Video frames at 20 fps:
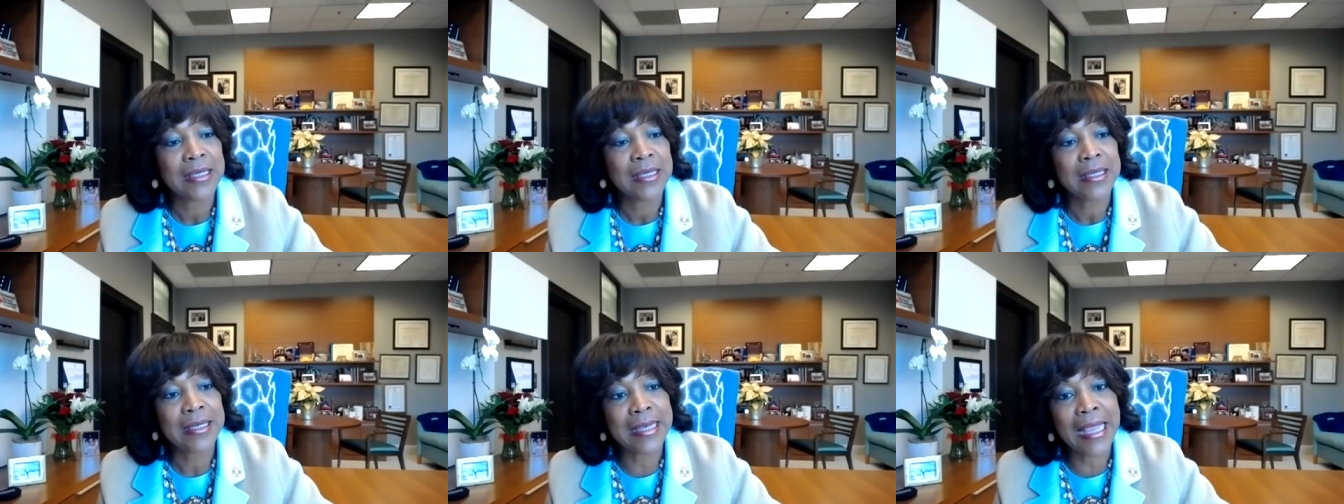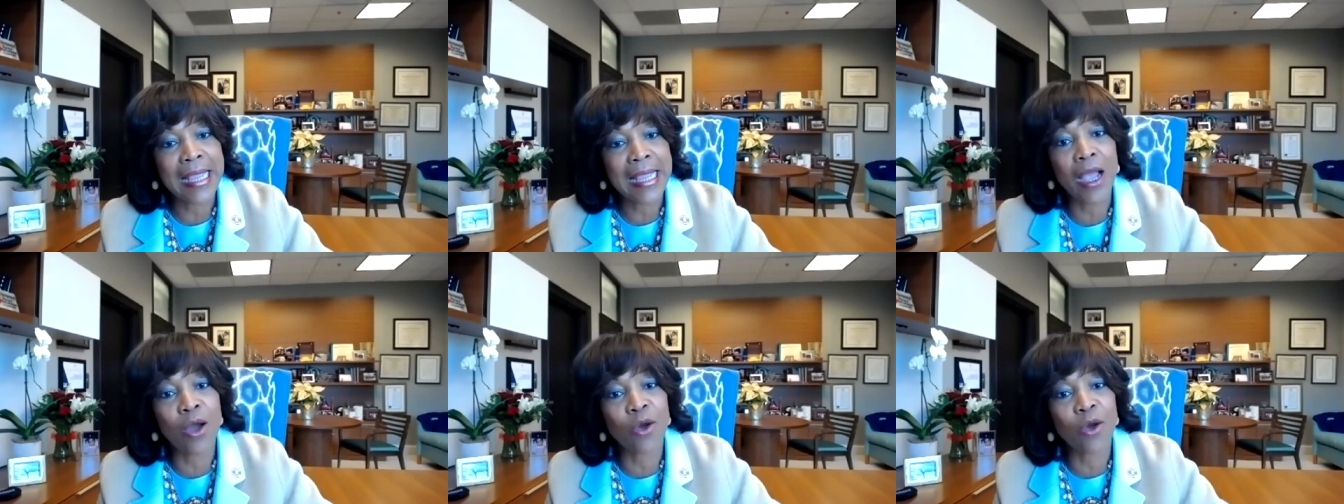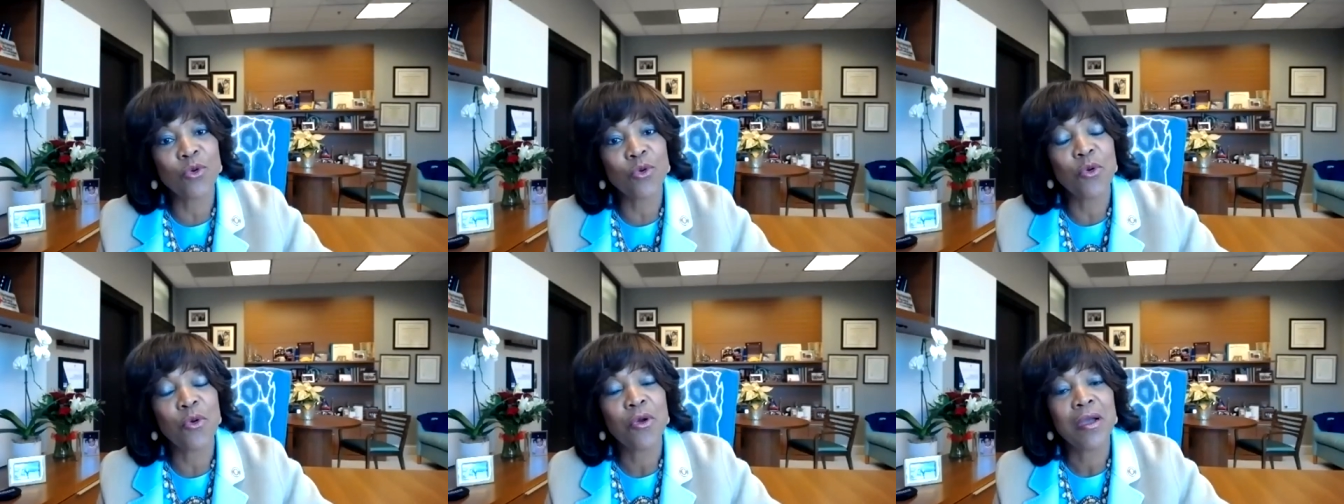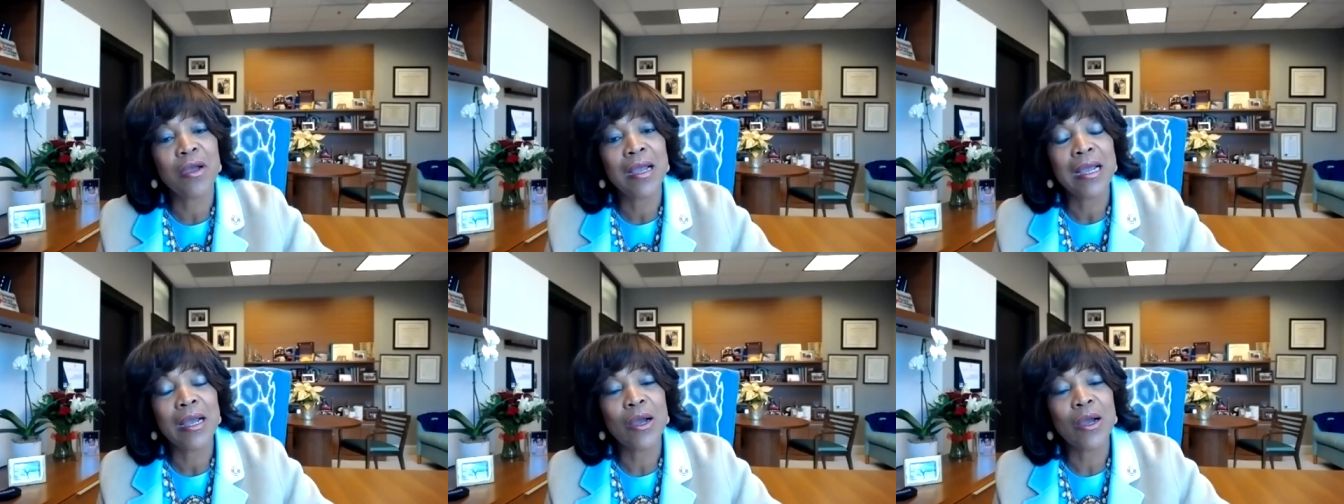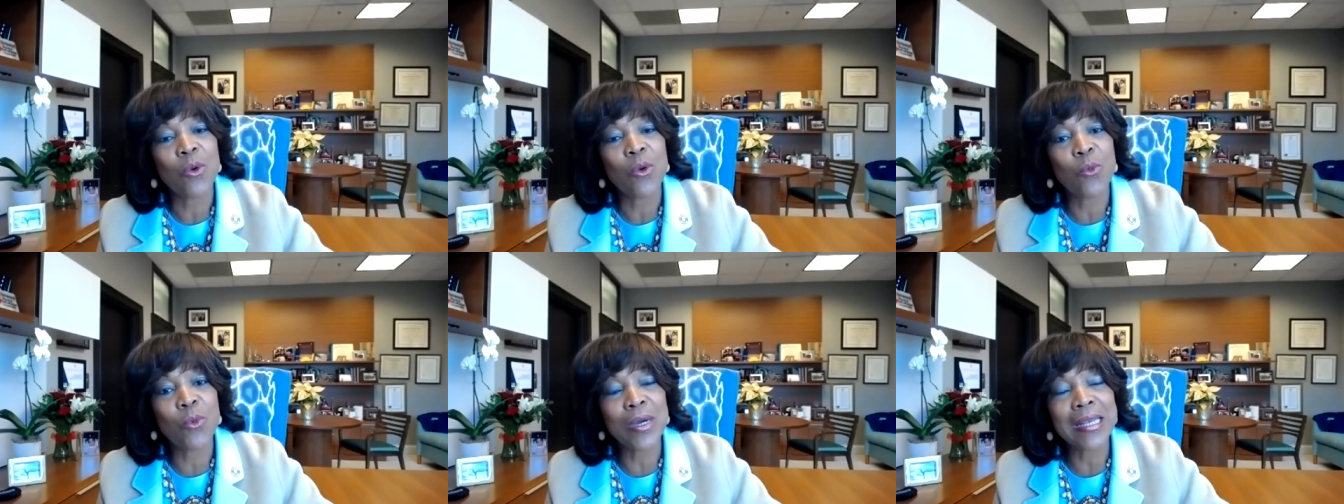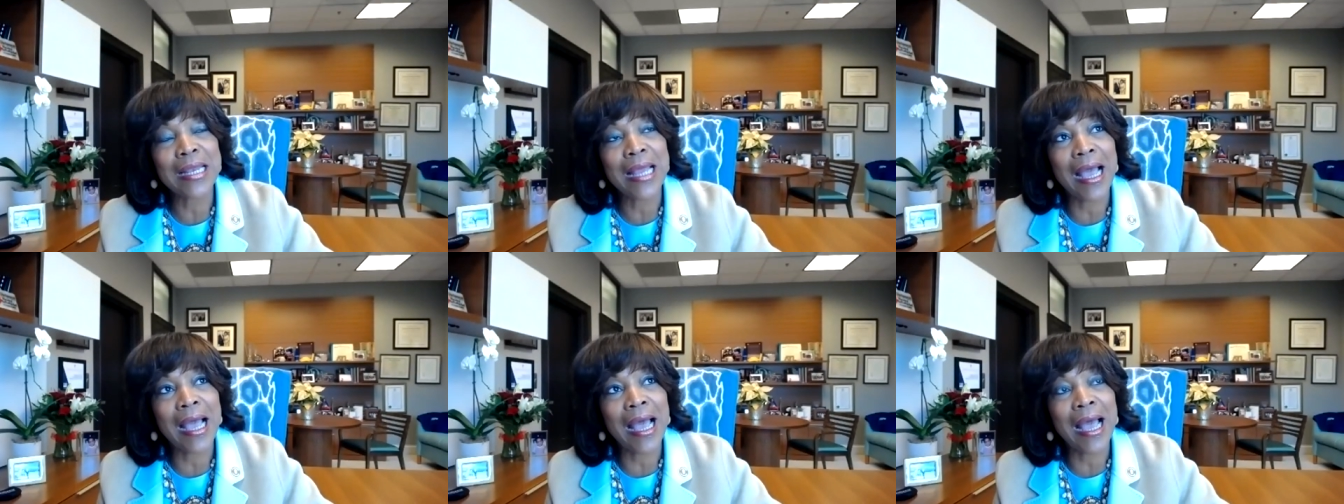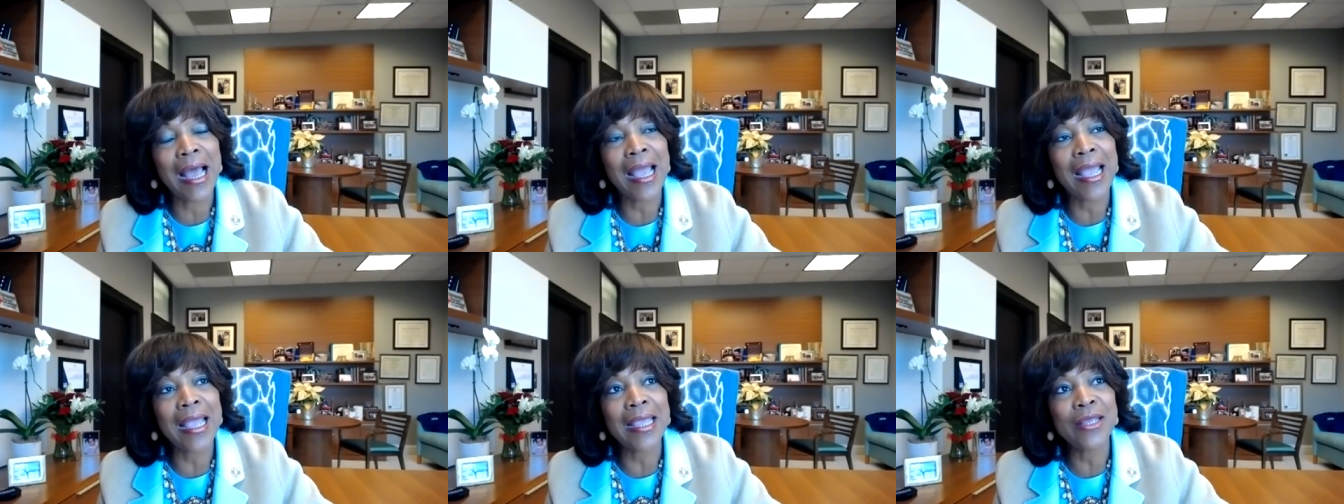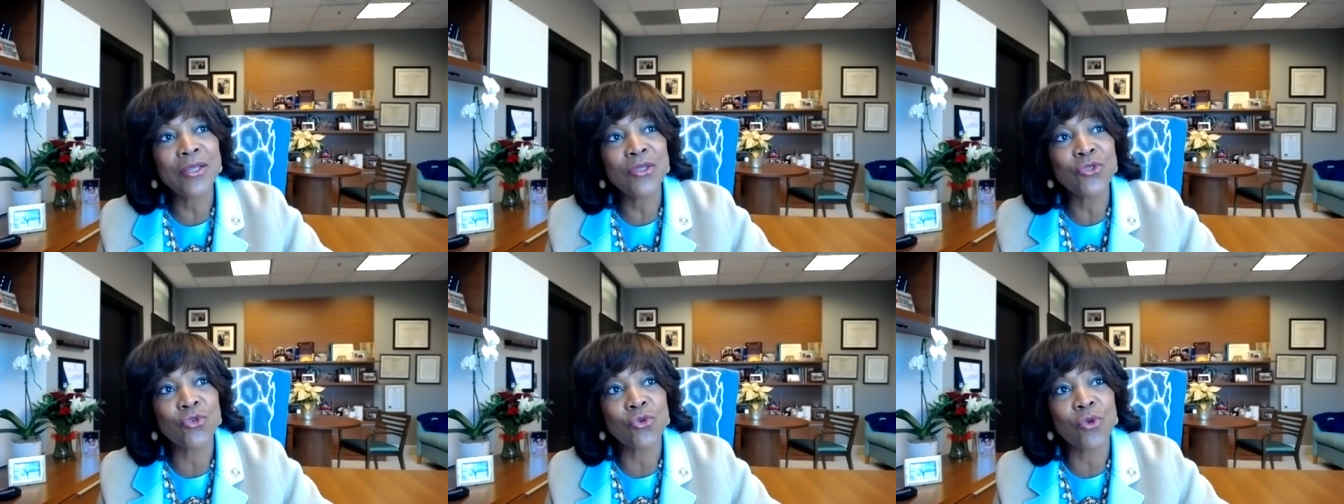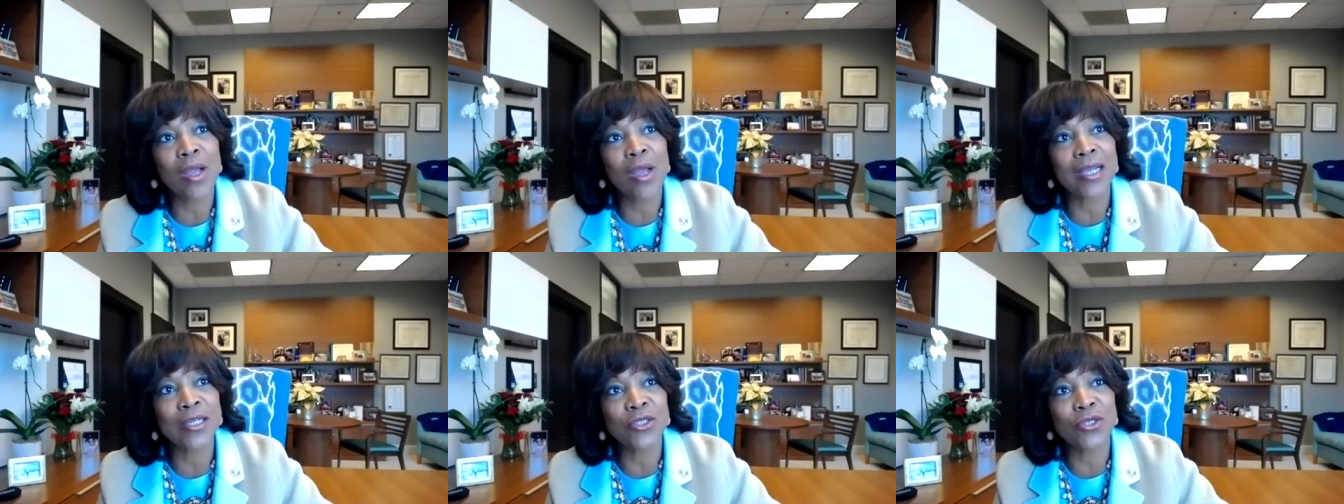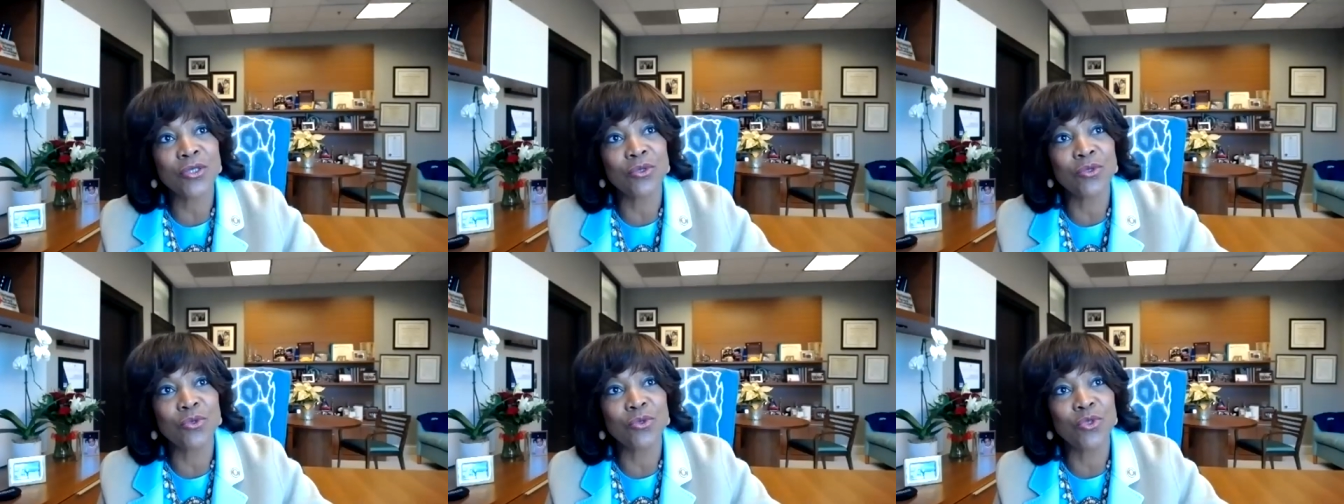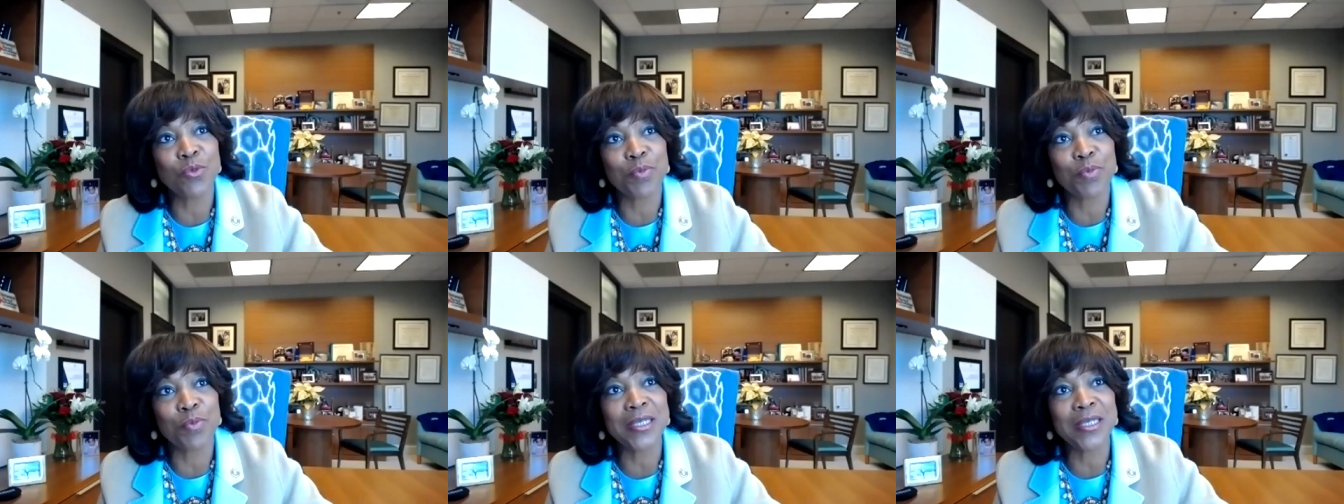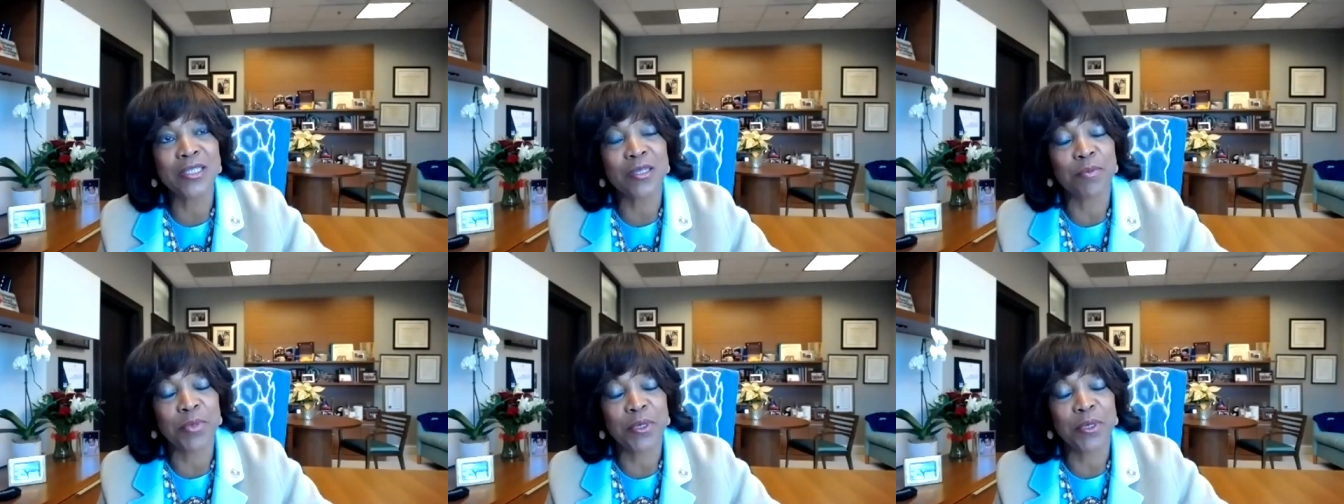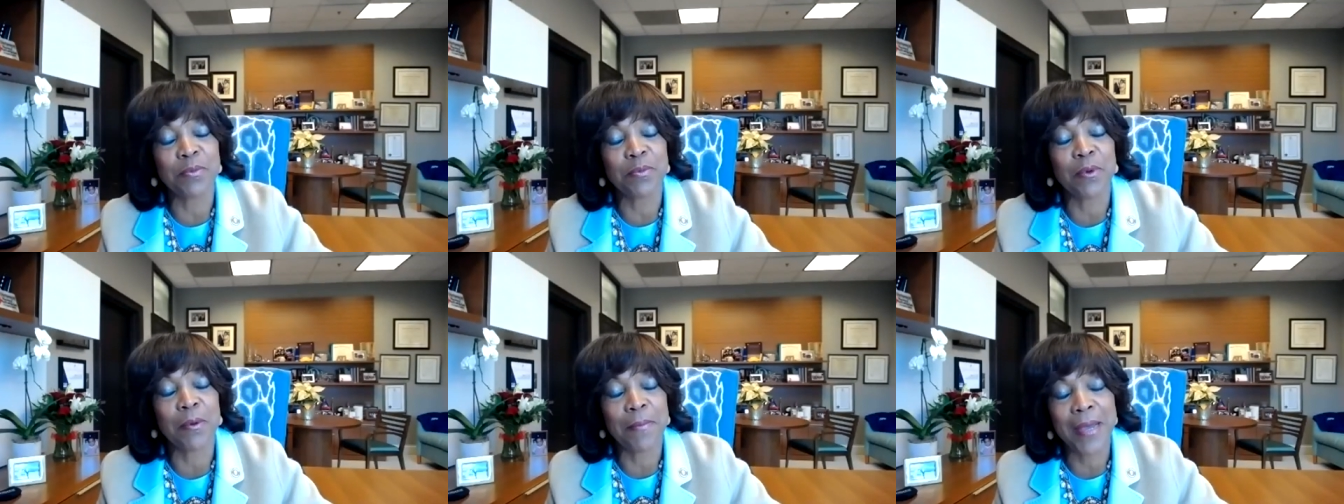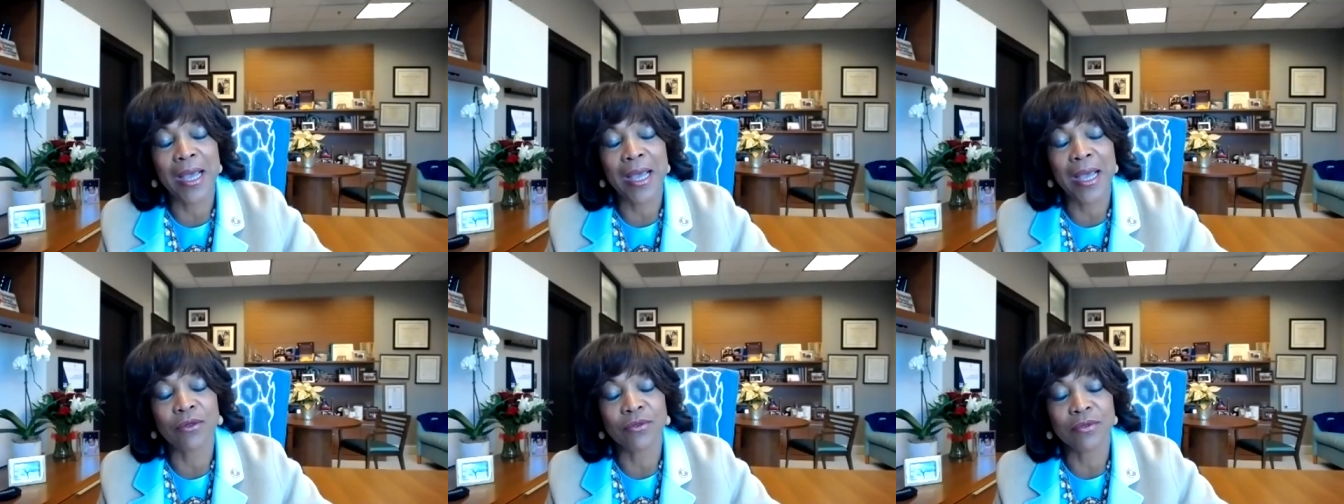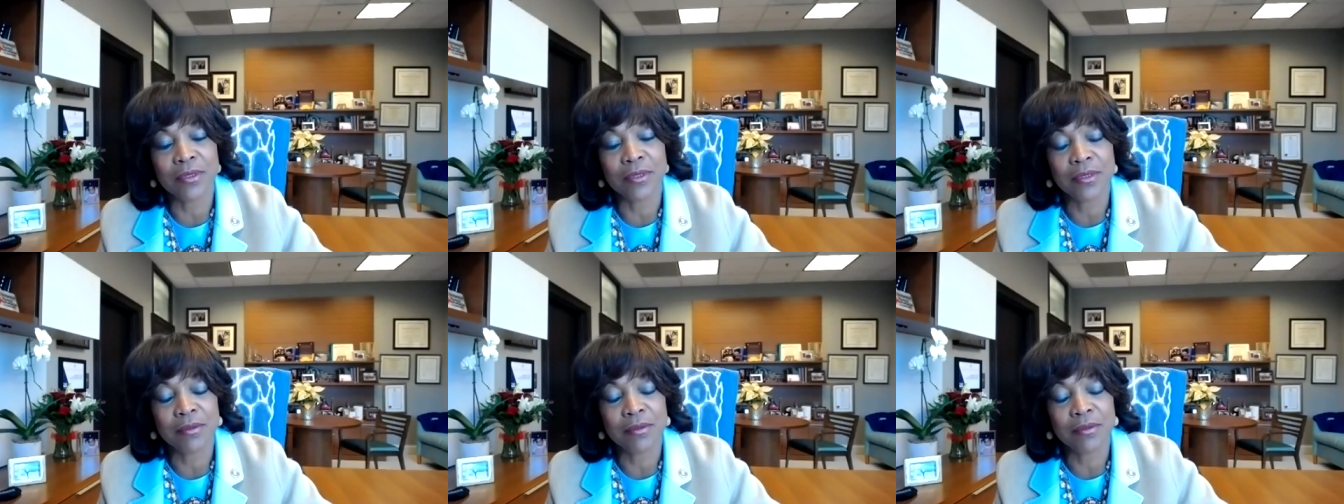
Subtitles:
Now, what I try to speak to people about,